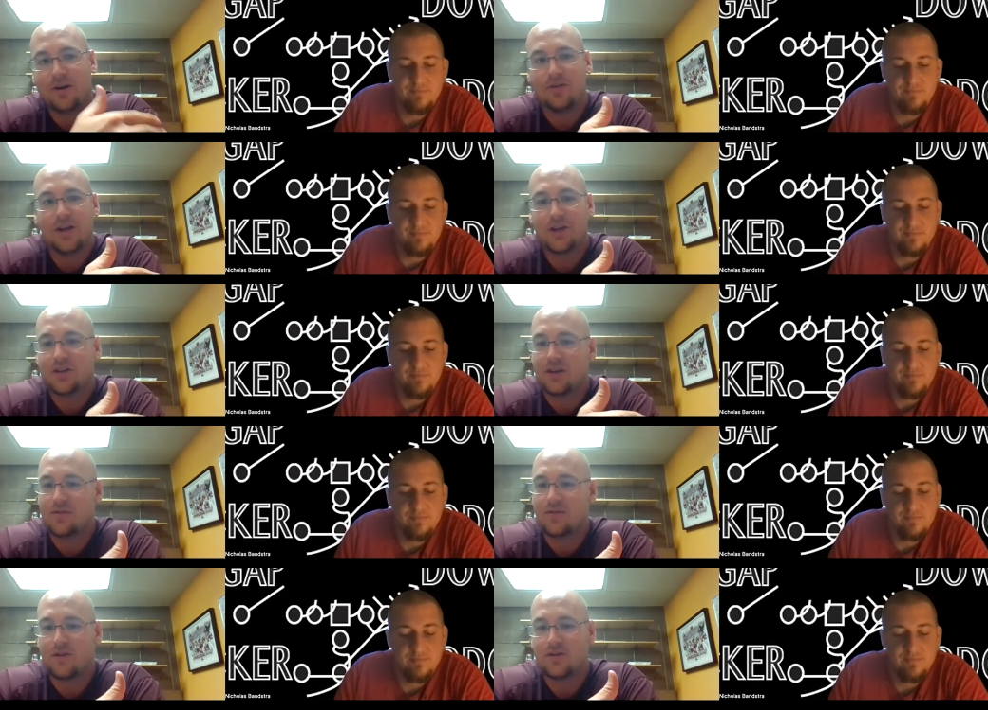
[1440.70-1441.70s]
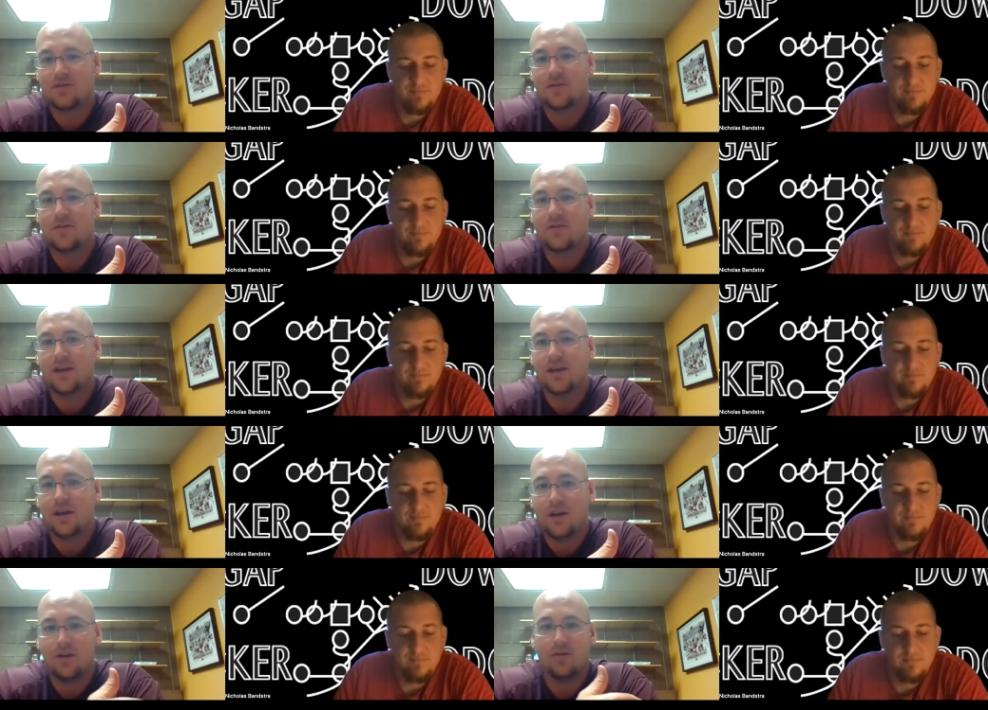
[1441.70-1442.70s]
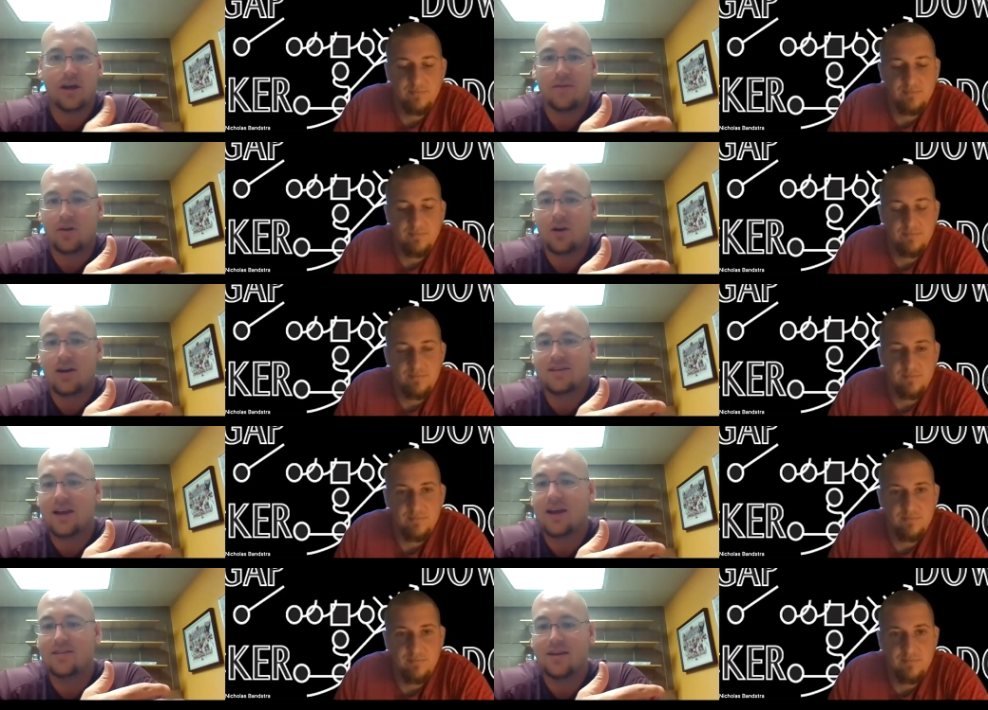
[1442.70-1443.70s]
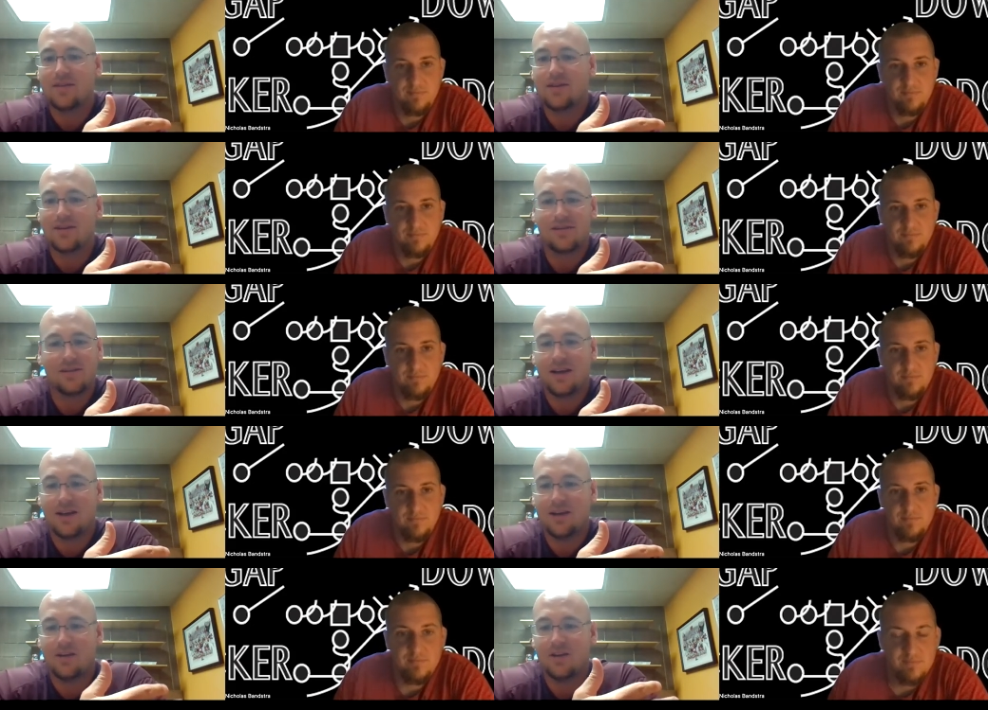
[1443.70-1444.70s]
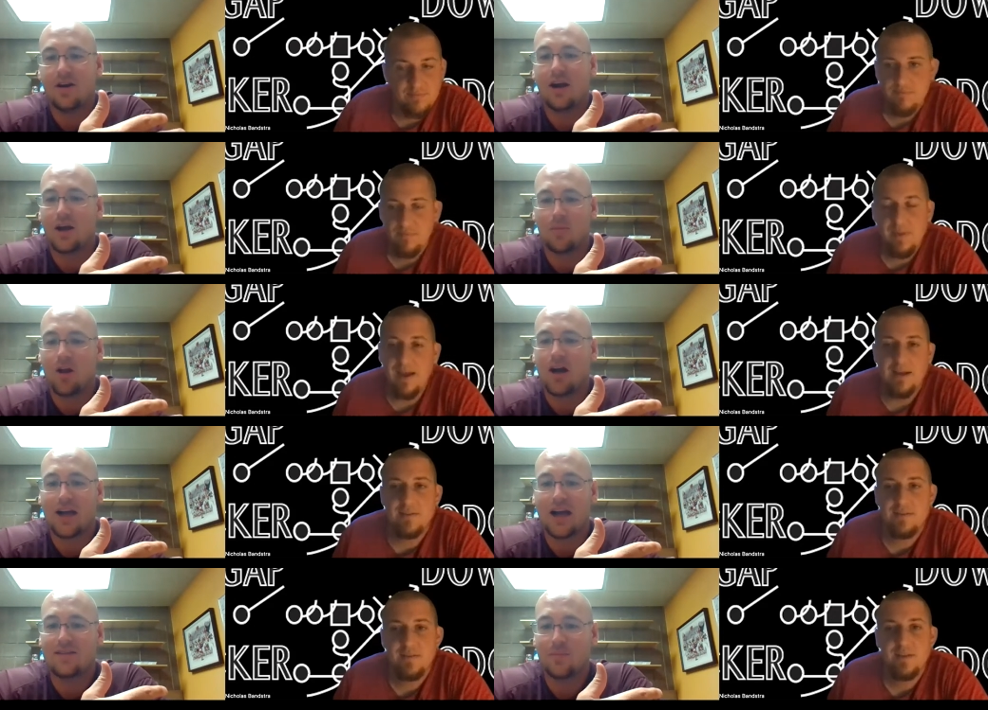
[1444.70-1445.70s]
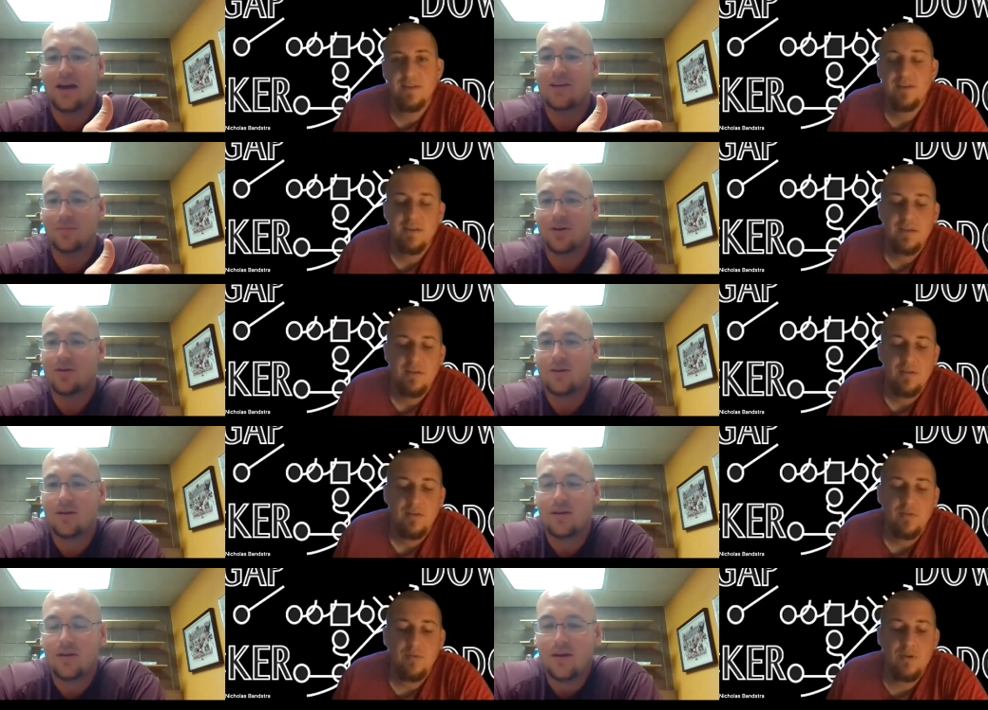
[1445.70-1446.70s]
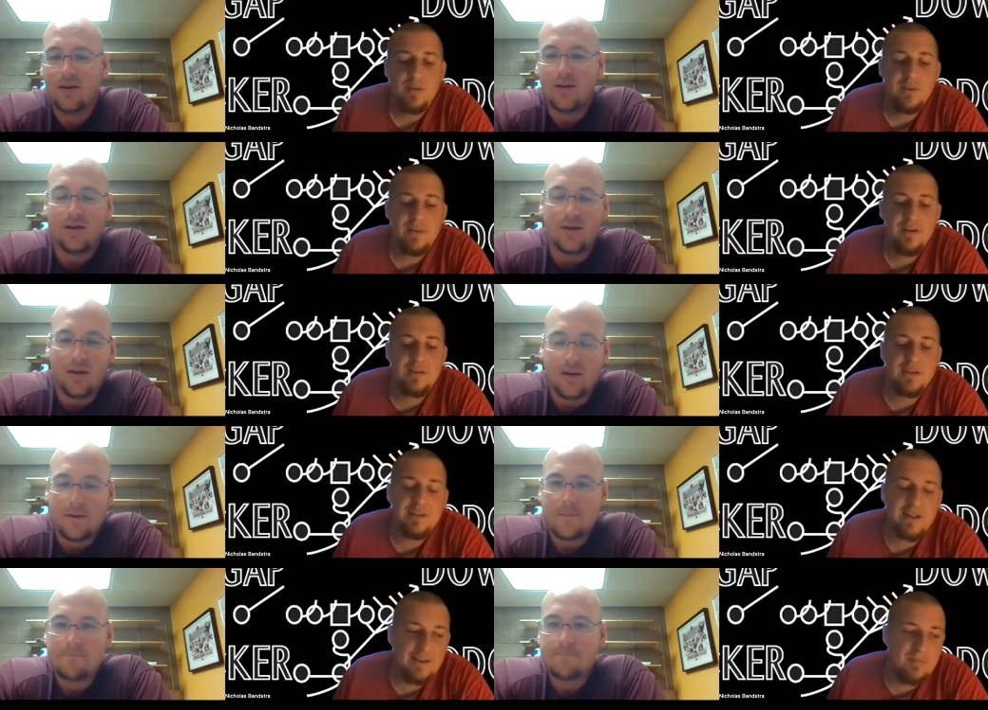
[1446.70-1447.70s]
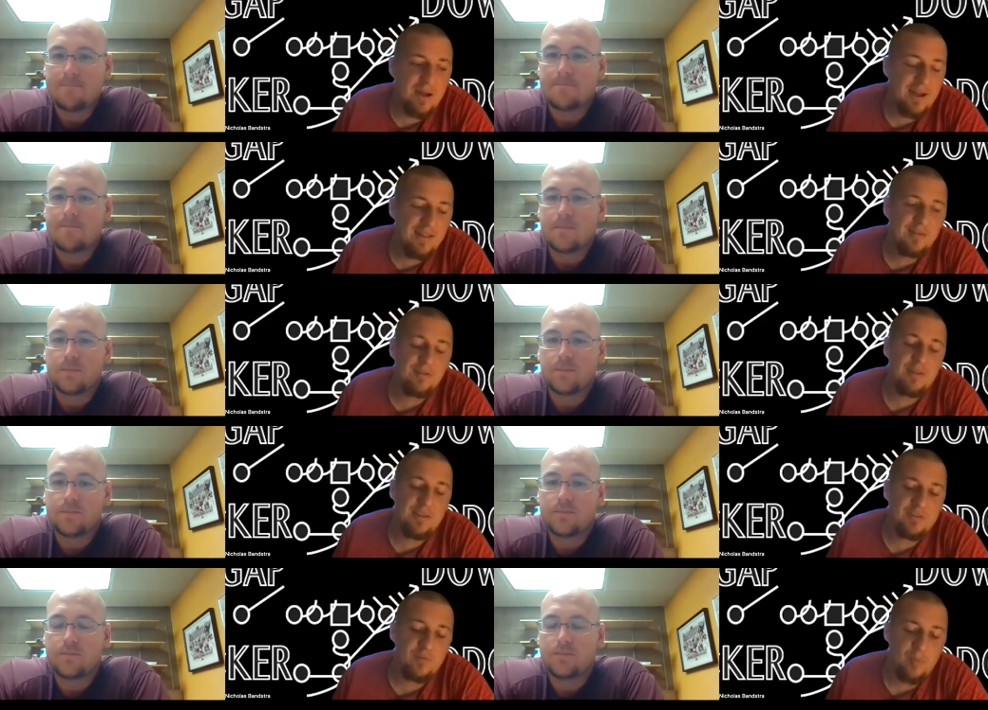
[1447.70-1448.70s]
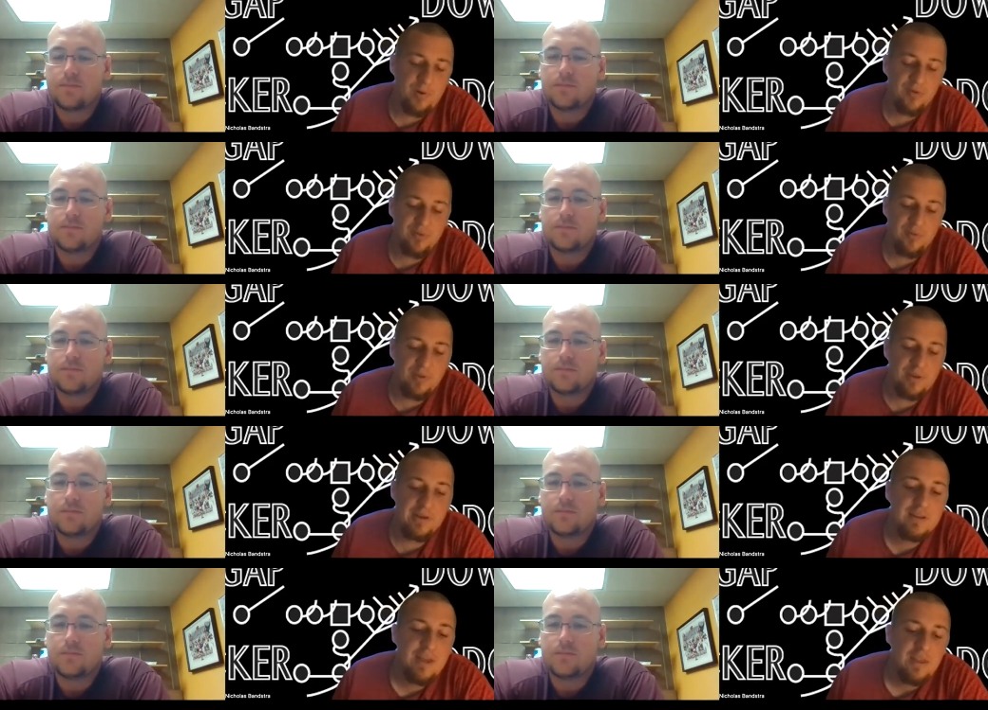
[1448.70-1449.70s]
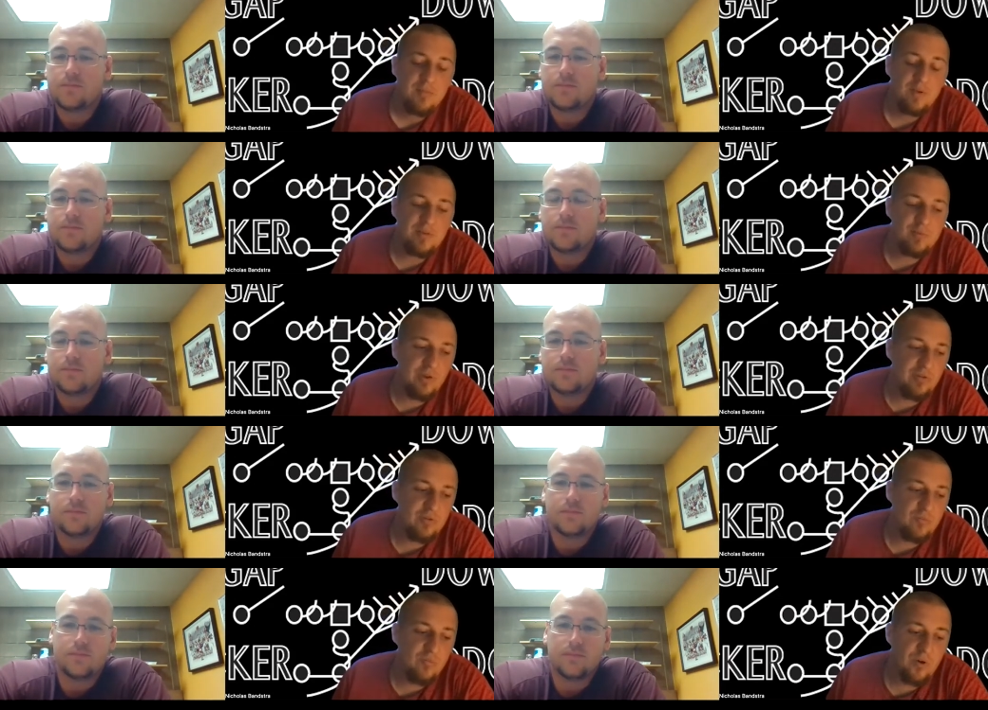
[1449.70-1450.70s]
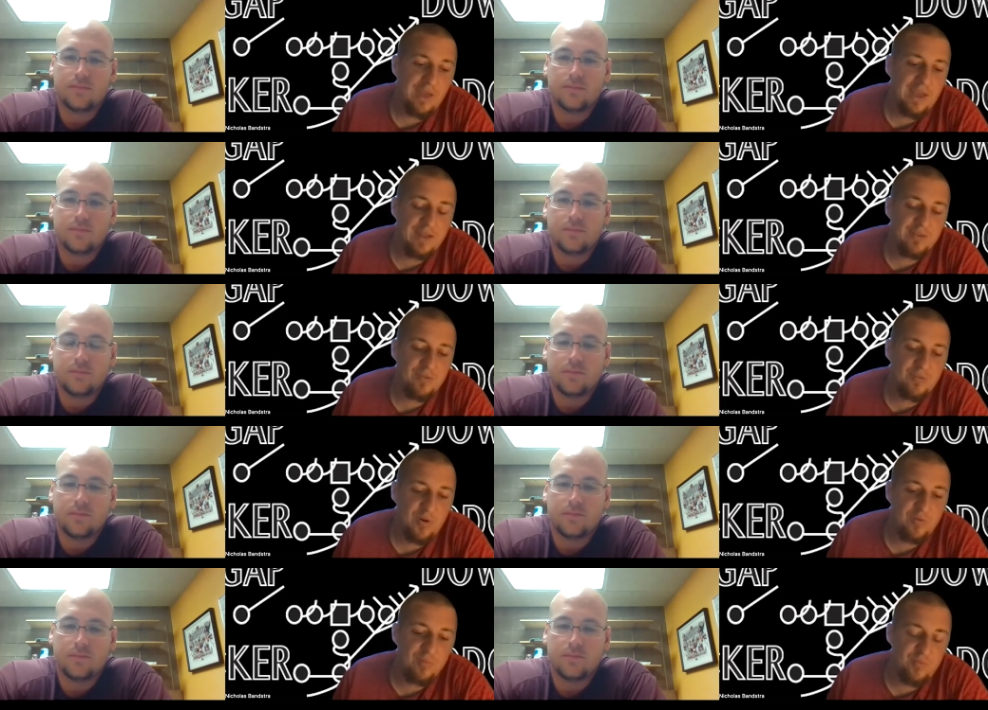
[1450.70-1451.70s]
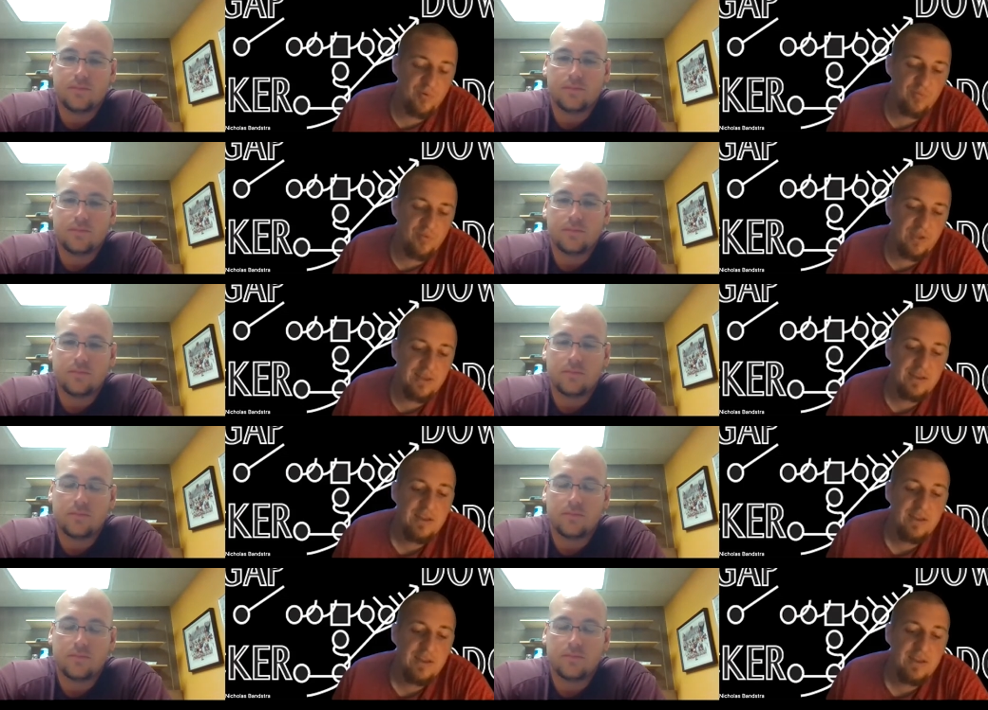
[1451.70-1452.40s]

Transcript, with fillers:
Speaker 1: foundation there first, the feet, you could have the greatest hands ever, and you're not going to block guys and pass pro.
Speaker 2: Well, the other thing is, I, uh, I think, and this from a personal opinion, especially when you work hands first before feet,